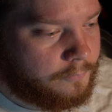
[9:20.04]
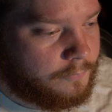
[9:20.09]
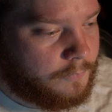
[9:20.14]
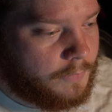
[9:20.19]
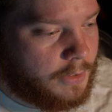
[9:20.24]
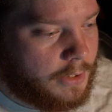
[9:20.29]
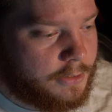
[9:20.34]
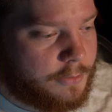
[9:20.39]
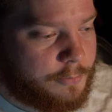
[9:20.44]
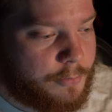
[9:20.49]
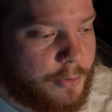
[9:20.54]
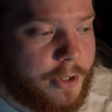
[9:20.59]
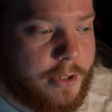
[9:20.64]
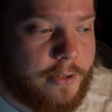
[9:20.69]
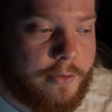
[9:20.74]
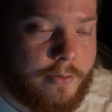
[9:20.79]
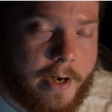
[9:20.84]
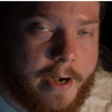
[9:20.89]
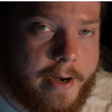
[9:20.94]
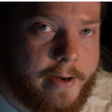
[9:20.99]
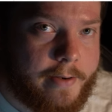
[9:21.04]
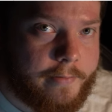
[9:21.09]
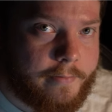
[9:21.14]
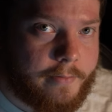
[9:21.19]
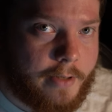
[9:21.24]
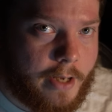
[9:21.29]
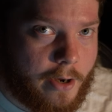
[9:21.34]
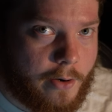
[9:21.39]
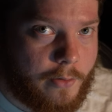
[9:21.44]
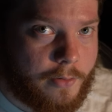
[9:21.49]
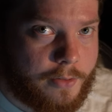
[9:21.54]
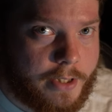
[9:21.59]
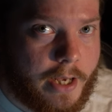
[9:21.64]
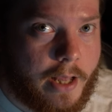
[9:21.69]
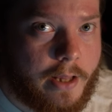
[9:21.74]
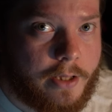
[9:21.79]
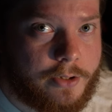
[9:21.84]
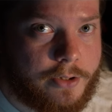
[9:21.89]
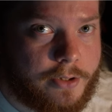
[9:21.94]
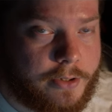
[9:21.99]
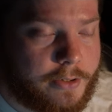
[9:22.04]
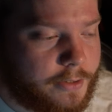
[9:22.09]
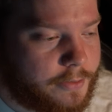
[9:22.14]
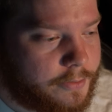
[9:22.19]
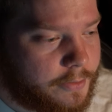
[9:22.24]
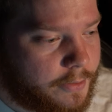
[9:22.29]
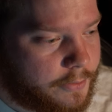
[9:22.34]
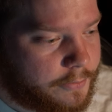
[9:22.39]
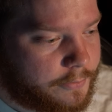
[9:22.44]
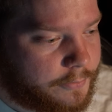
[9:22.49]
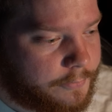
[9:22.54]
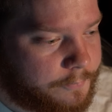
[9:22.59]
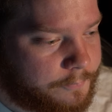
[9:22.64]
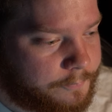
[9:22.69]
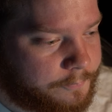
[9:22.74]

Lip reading: It's pretty great how intelligent this is.